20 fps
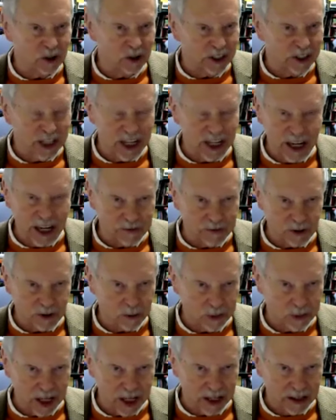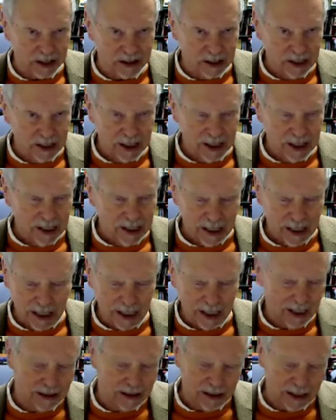in the aftermath,
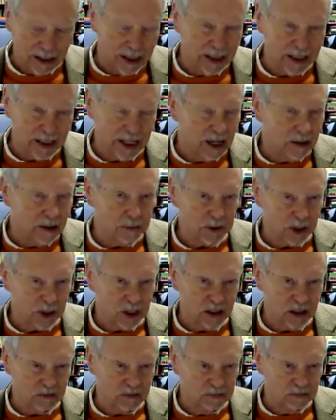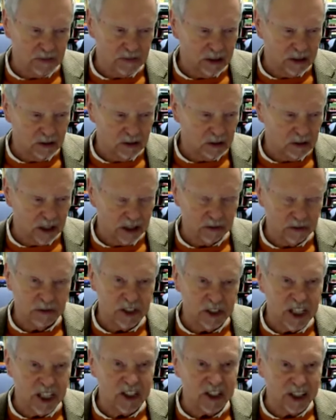and ending up as a kind of
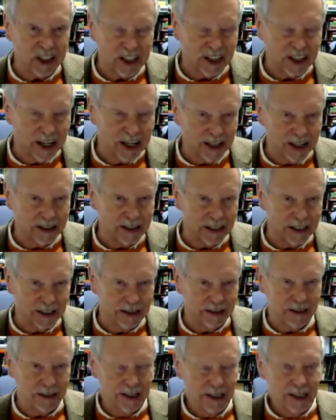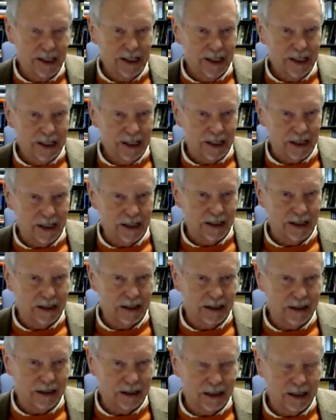Disneyland
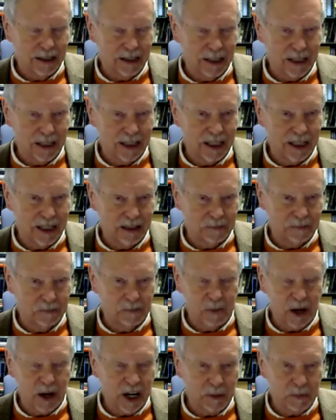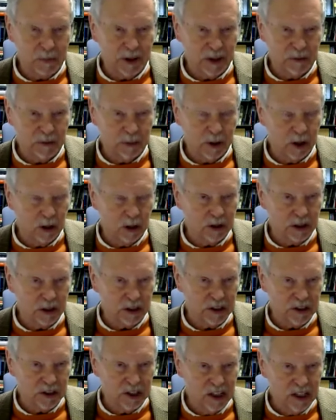at the bottom of the
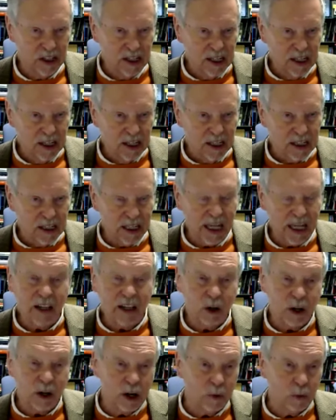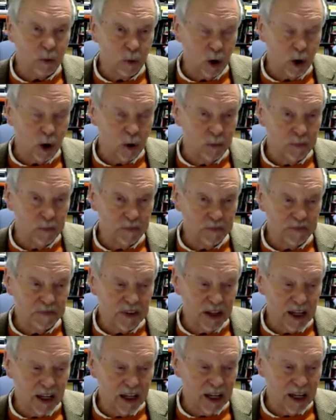Balkans. They look at Rome,
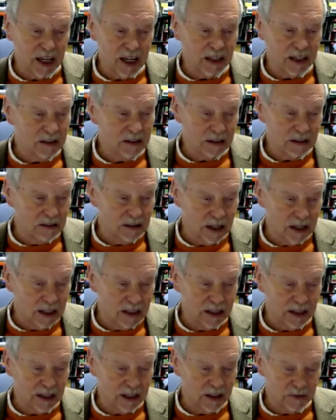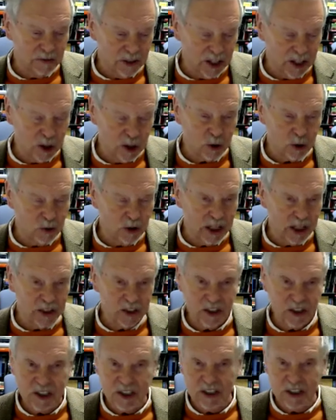and it
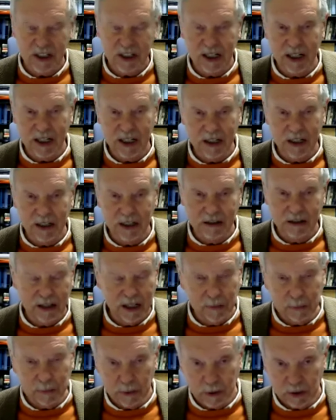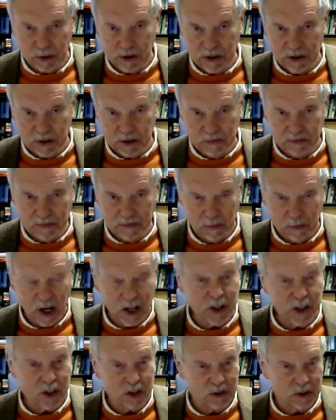eventuates in emperors,
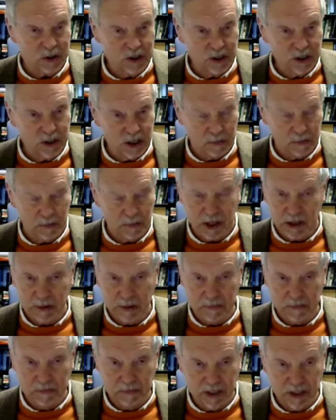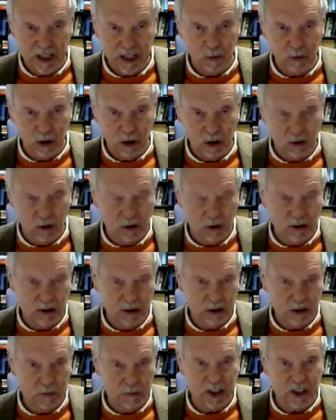monsters, some of them, Nero
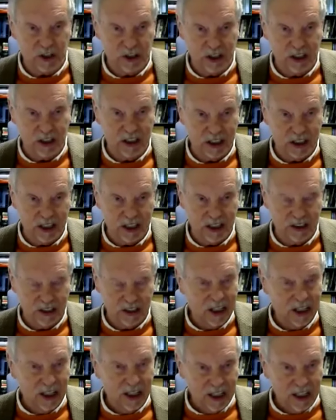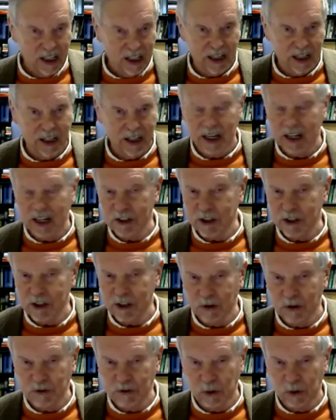and Domitian and
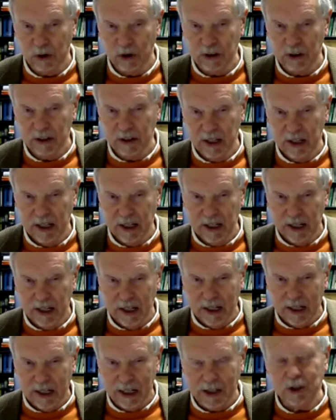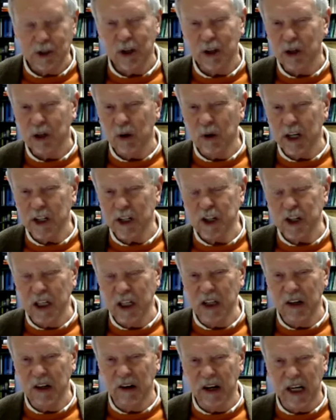so forth. And so the
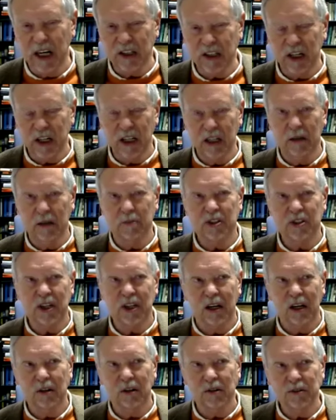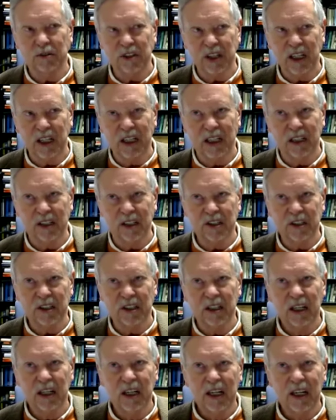question they're asking themselves
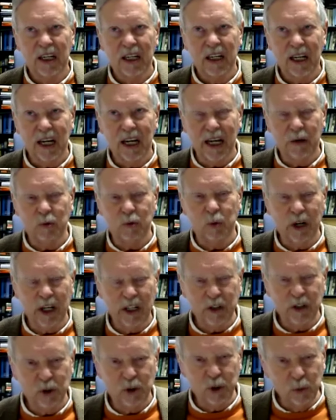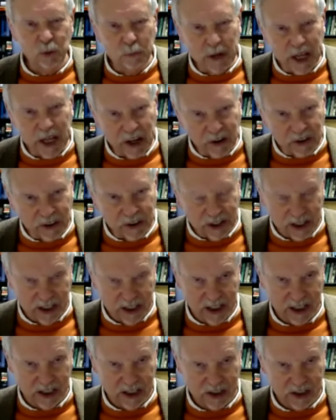is, can we do better than
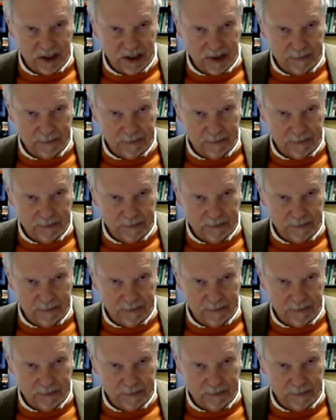this?